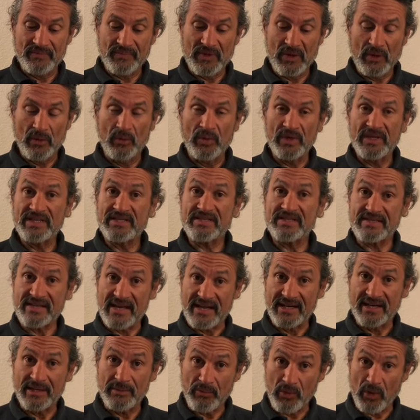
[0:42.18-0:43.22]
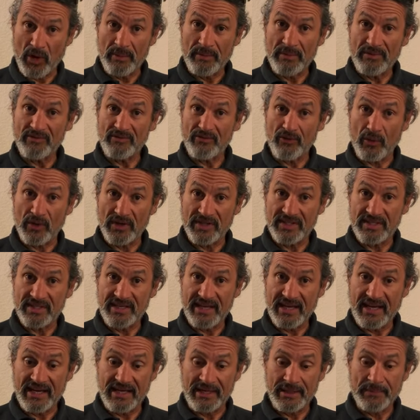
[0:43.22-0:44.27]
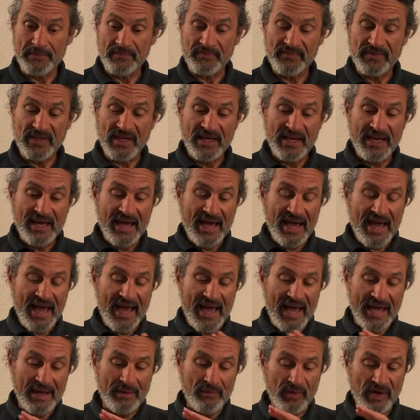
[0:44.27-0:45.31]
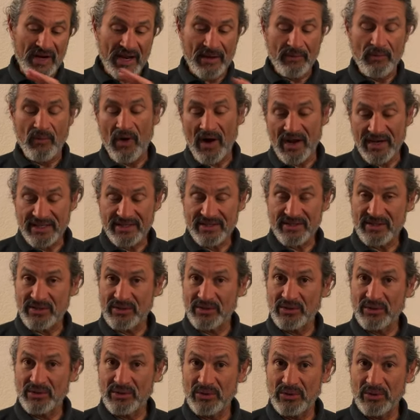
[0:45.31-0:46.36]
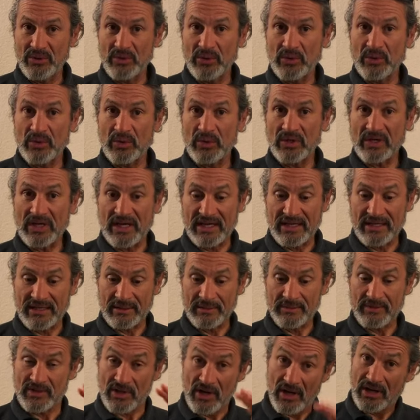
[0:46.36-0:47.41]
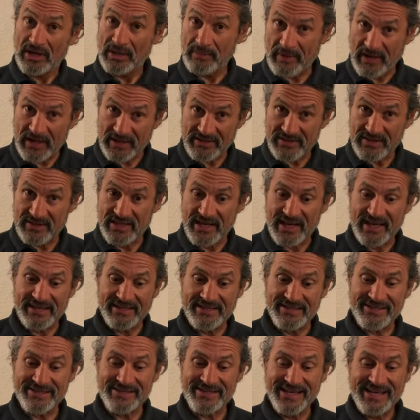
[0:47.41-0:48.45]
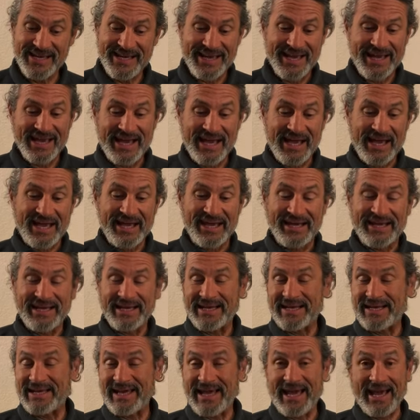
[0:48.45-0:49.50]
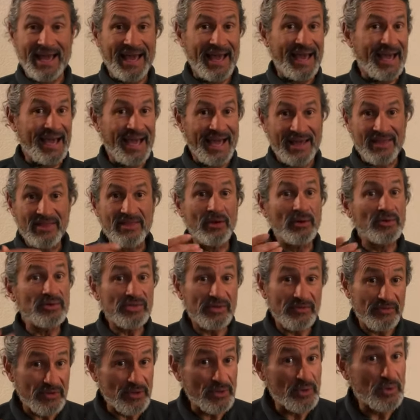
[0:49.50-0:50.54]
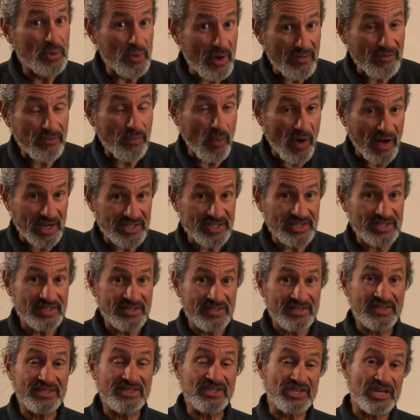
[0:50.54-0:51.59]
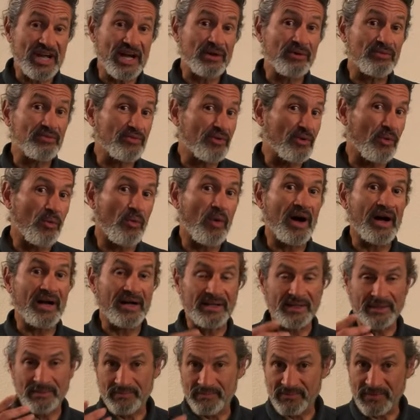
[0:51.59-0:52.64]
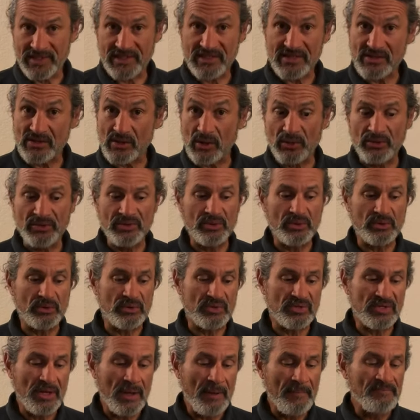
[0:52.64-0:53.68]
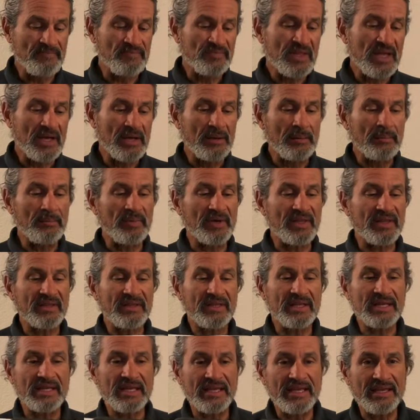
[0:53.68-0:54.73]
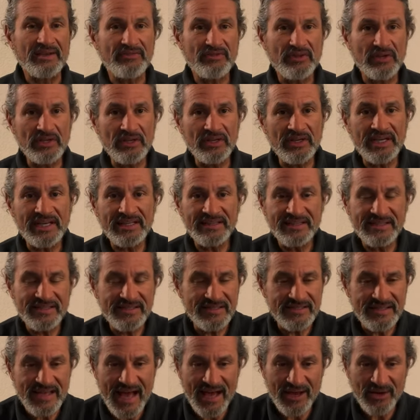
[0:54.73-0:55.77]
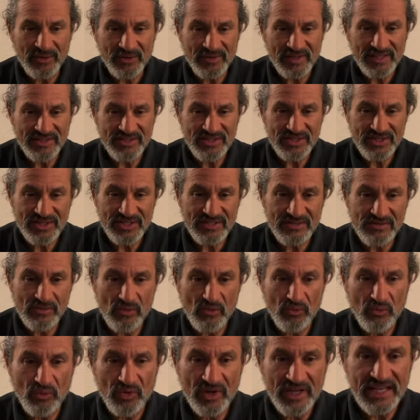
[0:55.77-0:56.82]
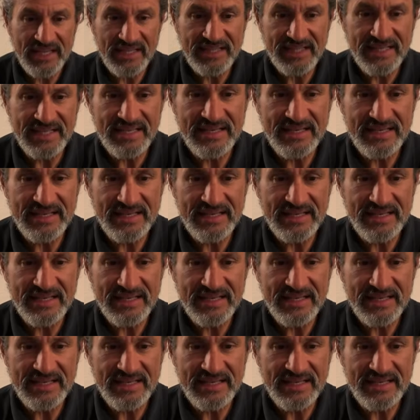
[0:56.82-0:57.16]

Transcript: we set an appointment for today. And what I wanted to talk about today is, and those of you who have watched this channel for a while, this is old news, but if you look at this saddle, there's just really